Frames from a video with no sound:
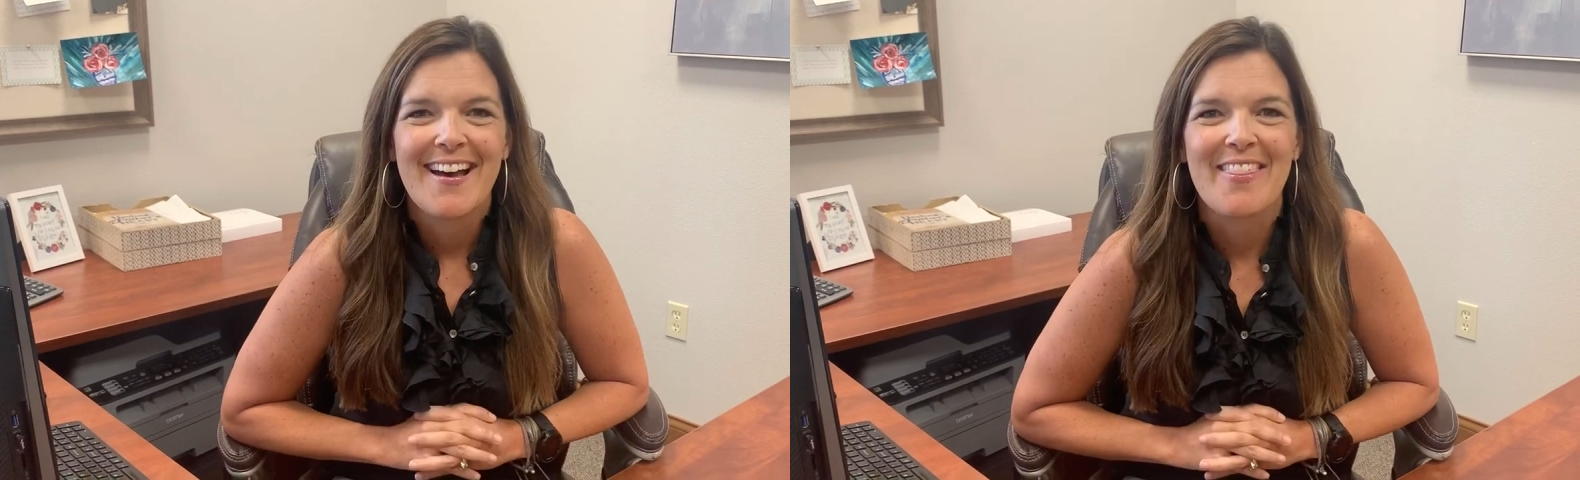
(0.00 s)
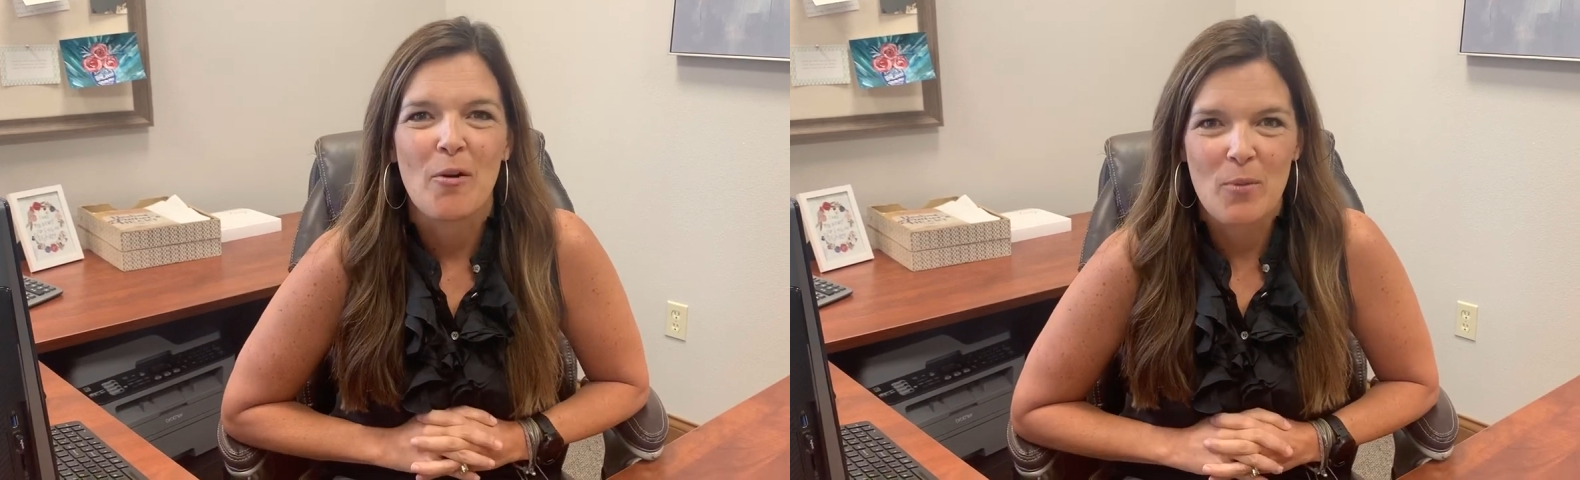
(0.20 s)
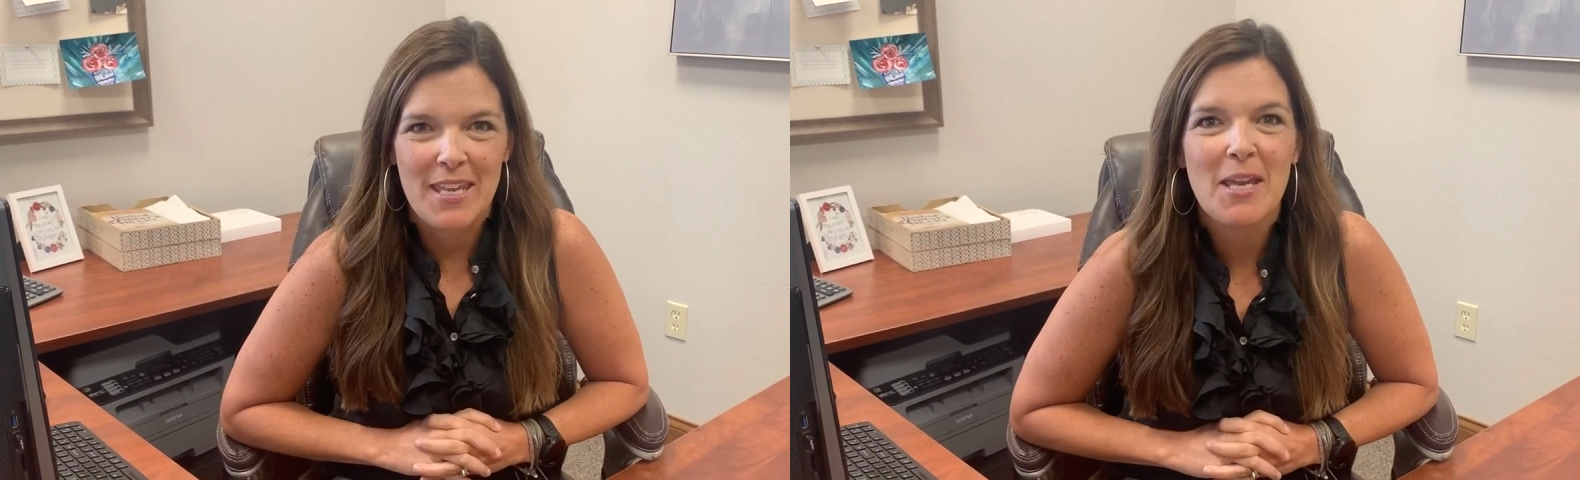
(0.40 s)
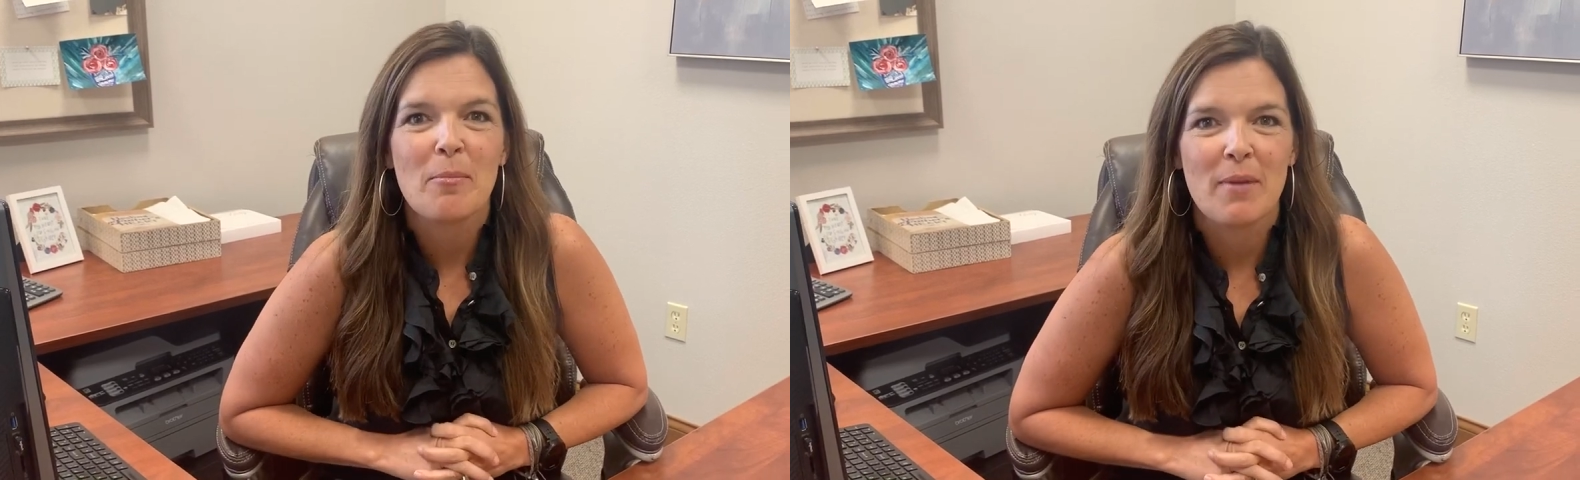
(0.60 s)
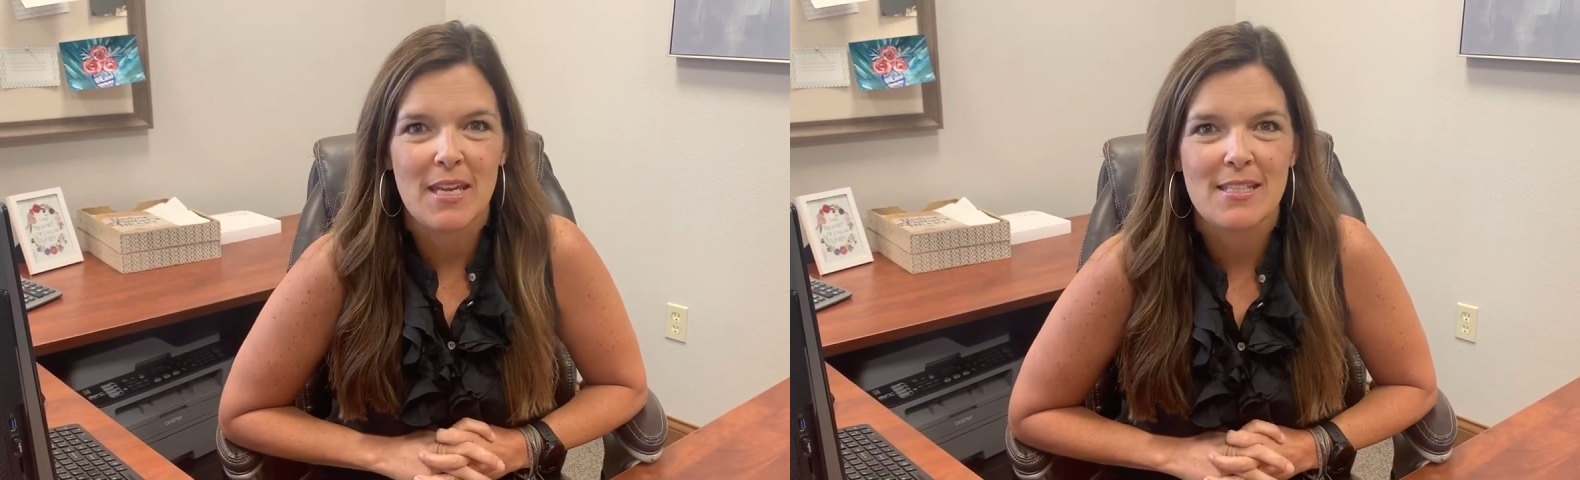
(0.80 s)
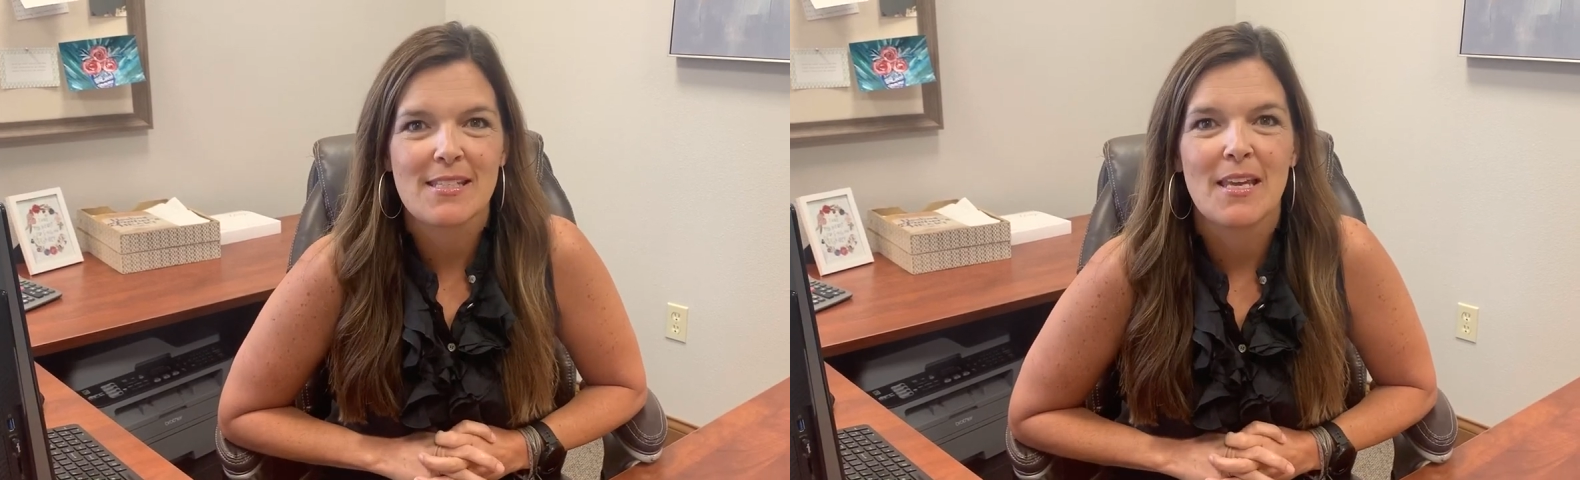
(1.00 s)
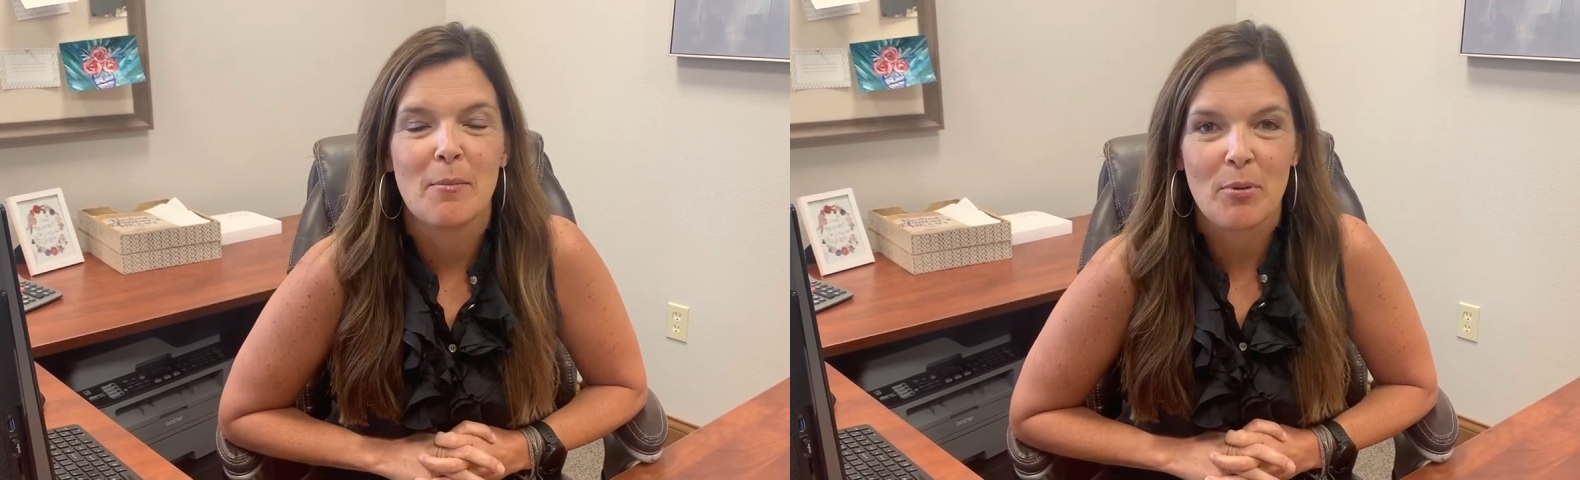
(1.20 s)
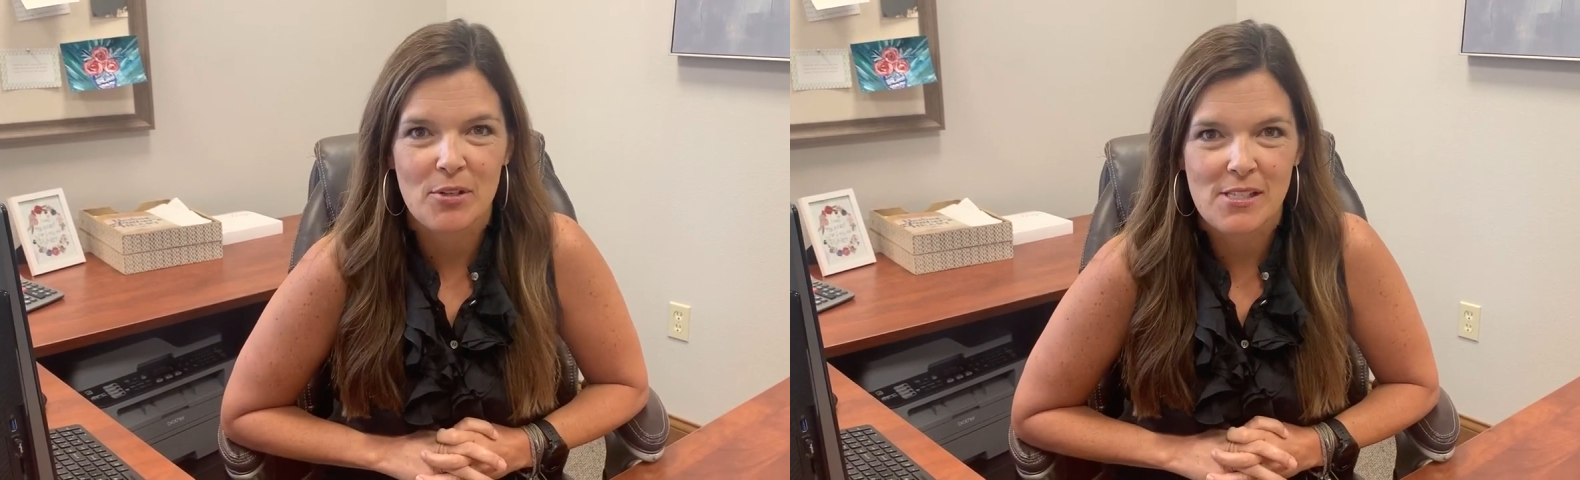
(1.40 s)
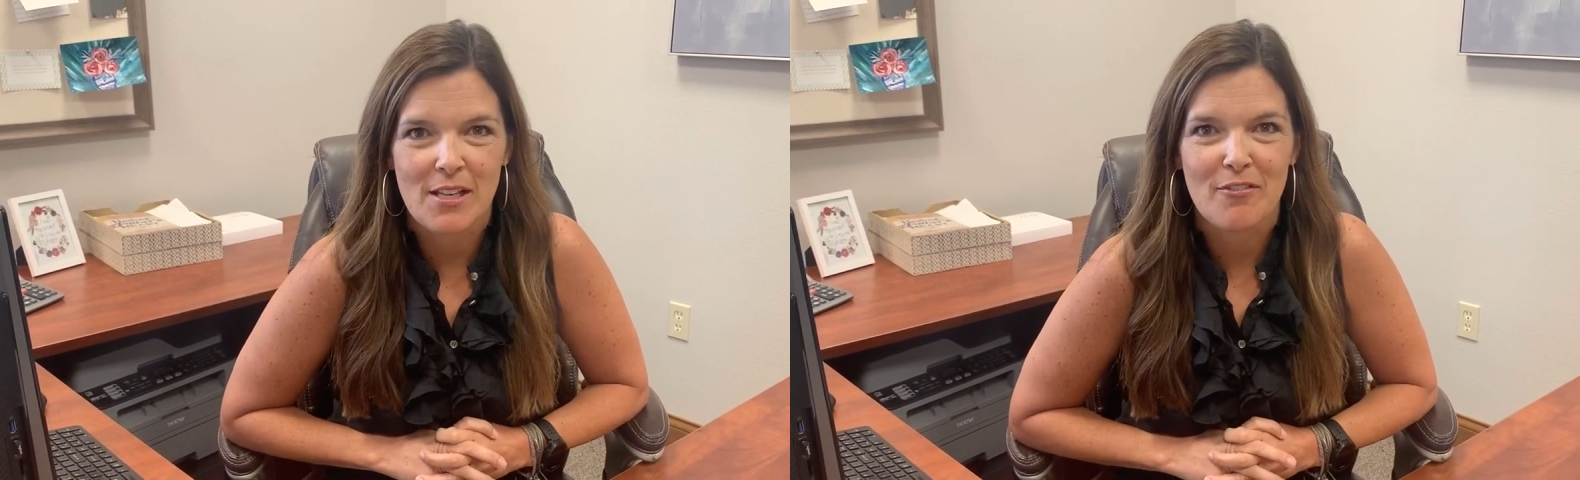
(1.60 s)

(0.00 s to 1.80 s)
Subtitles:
that we can meet in person